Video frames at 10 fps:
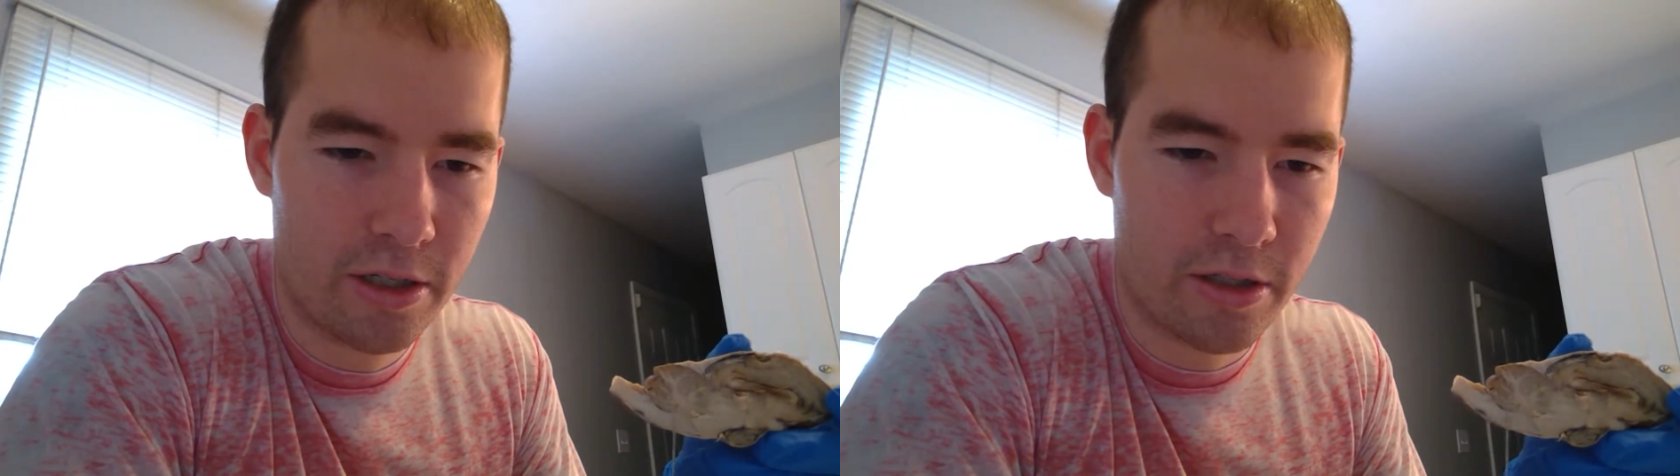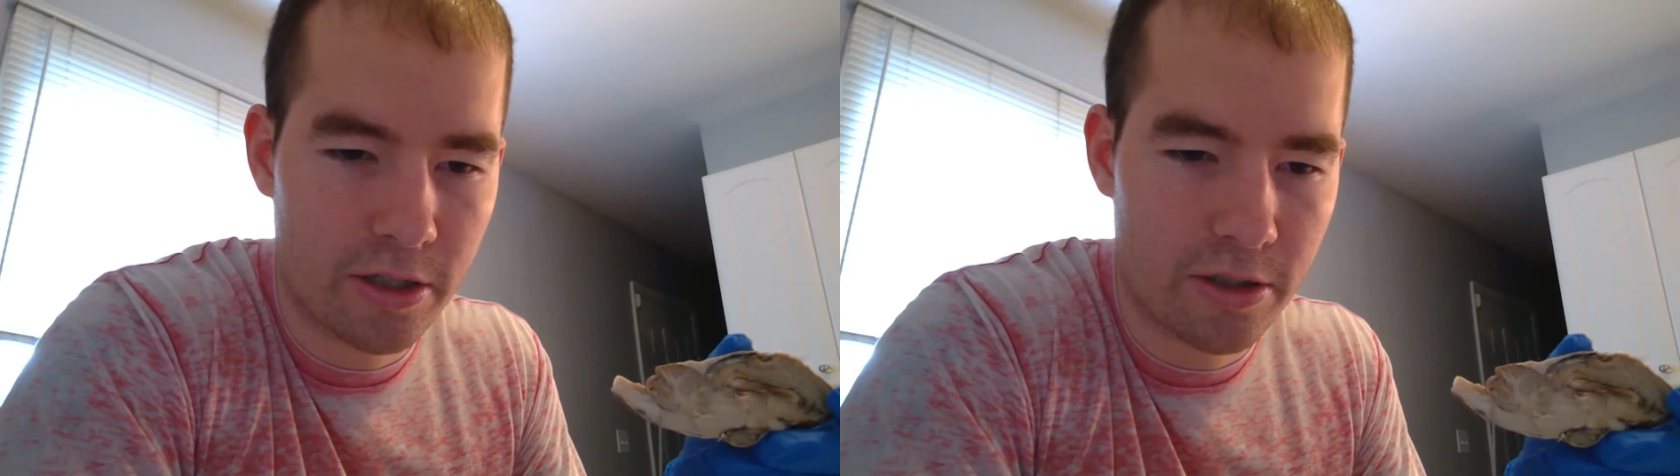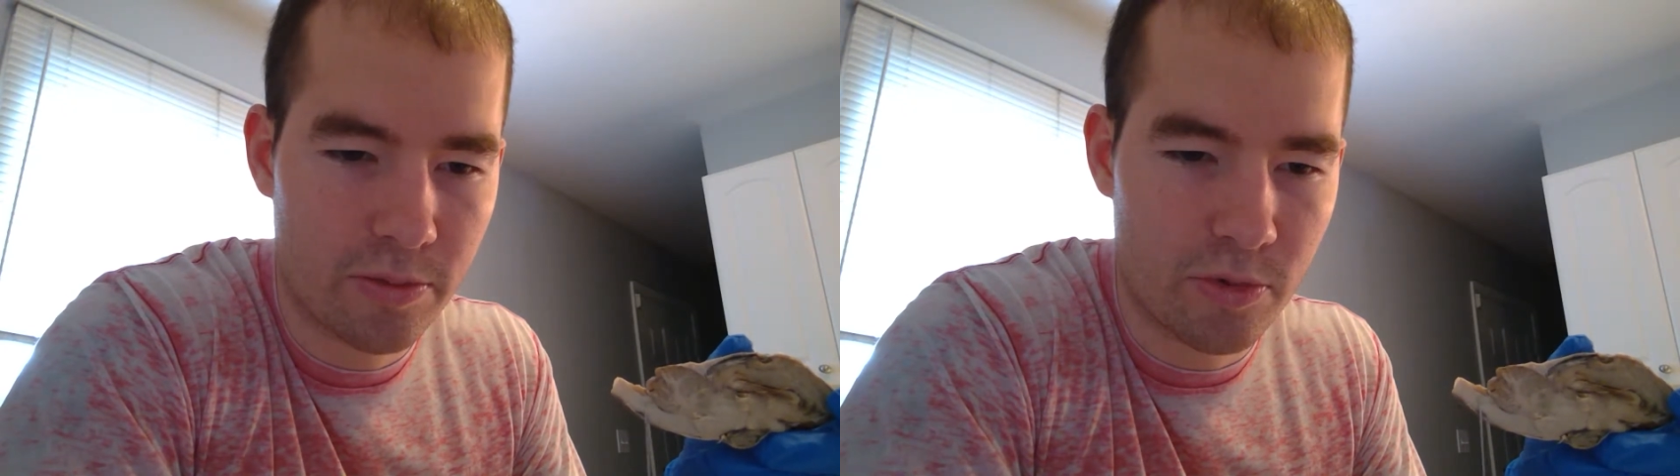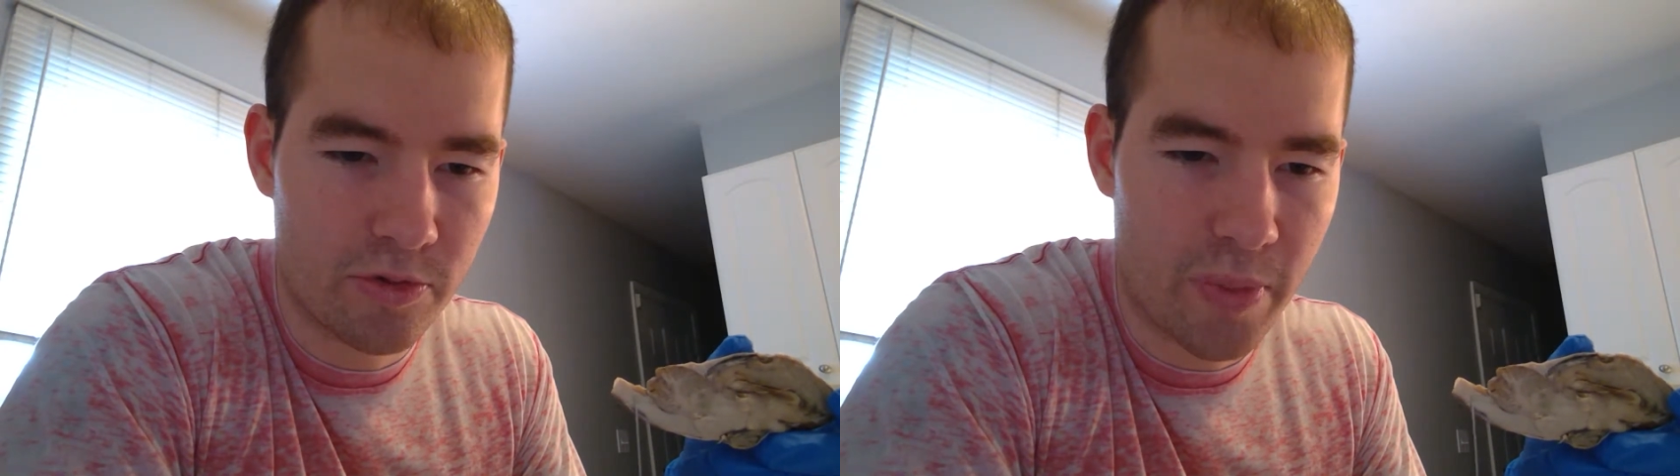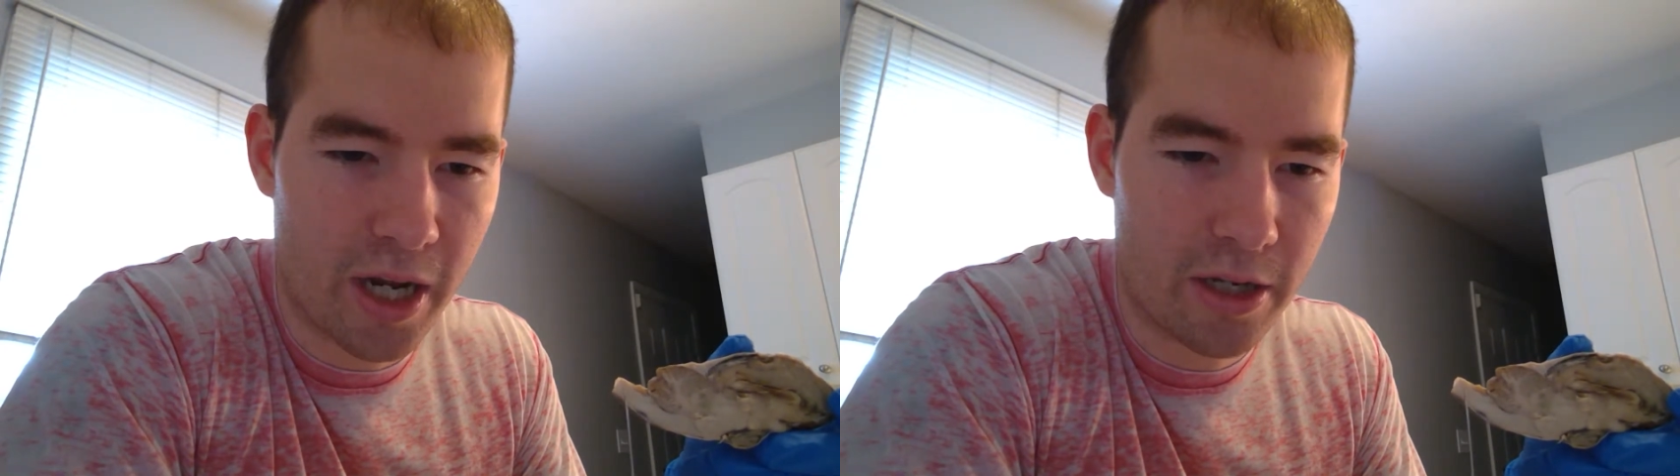And as this moves
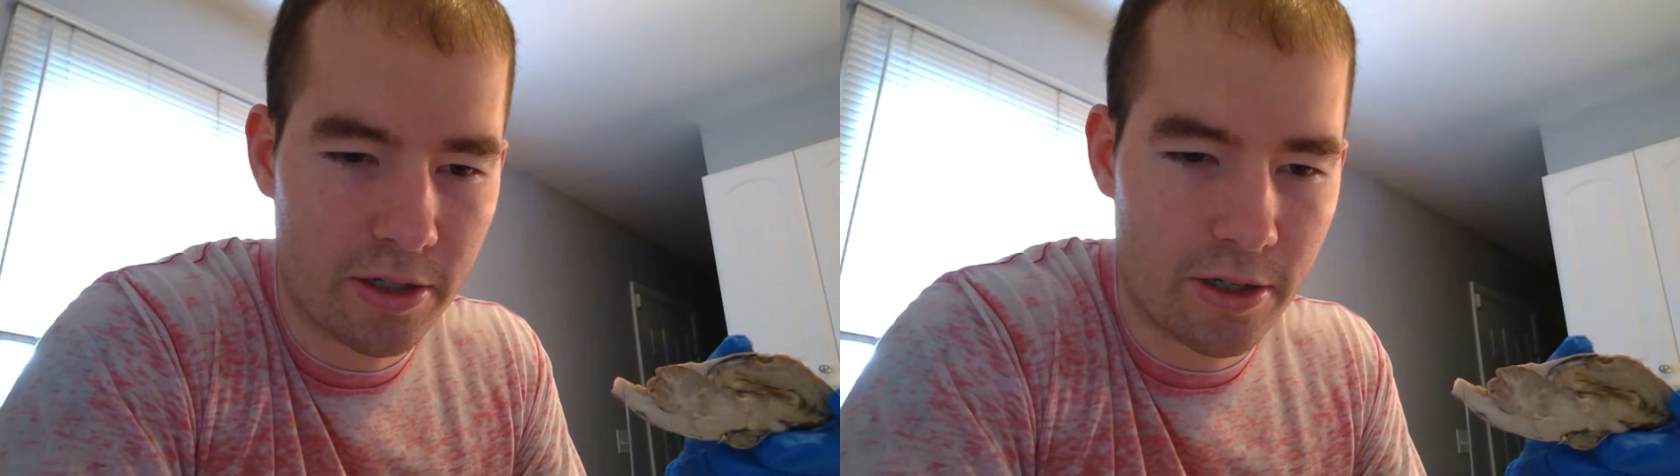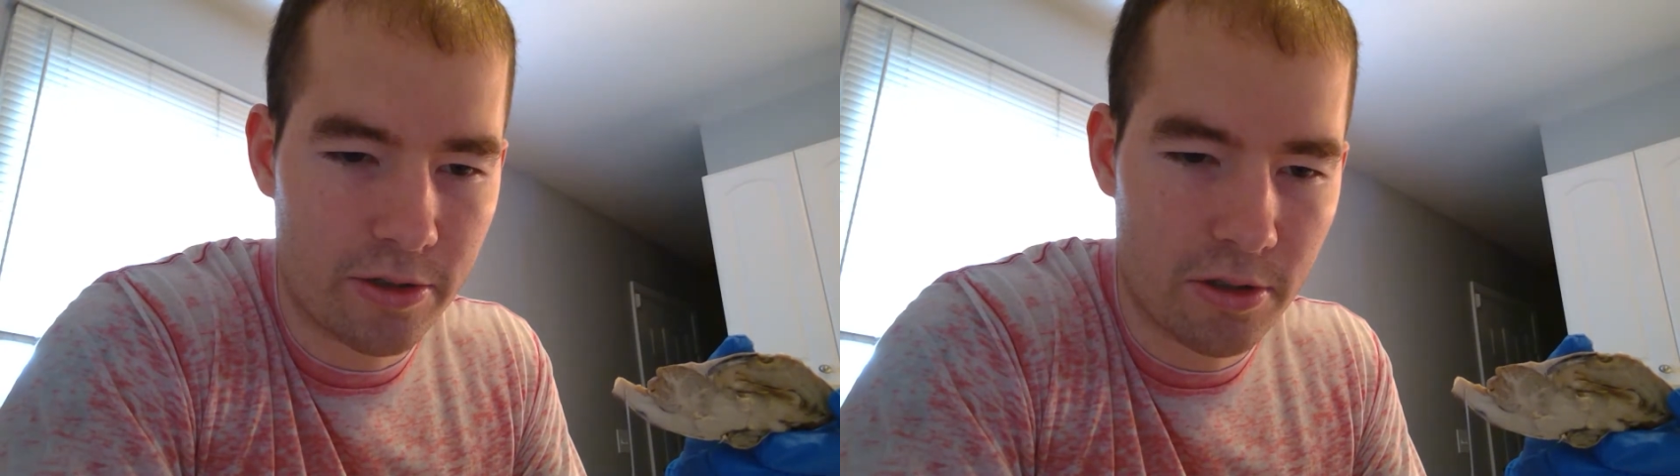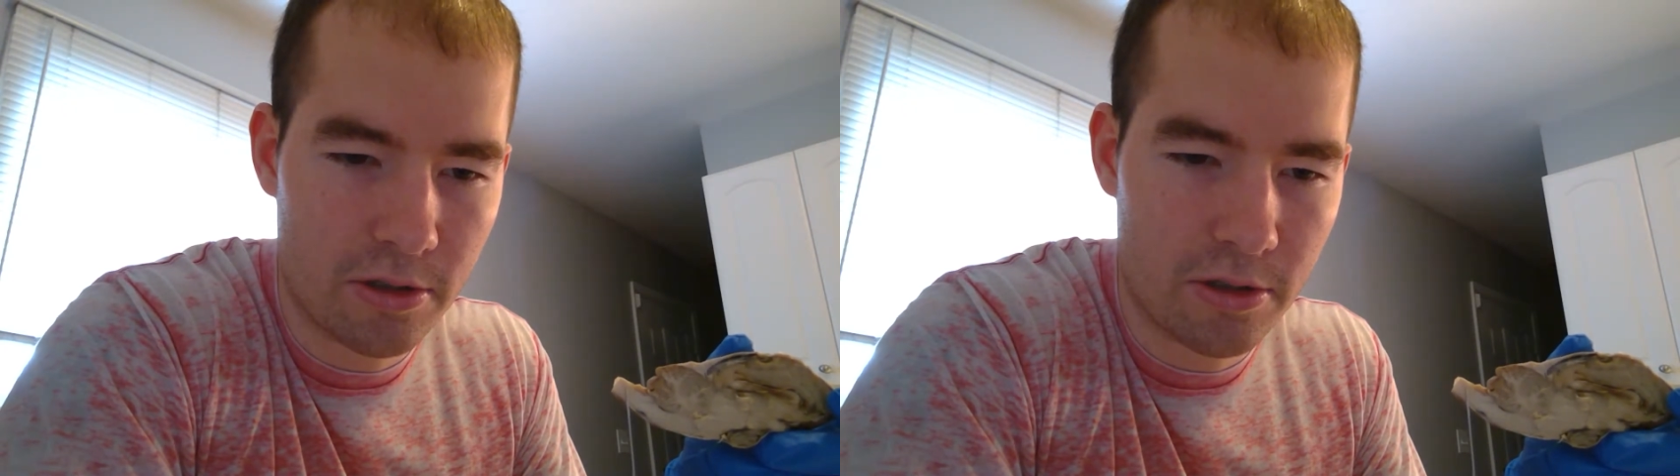back, it turns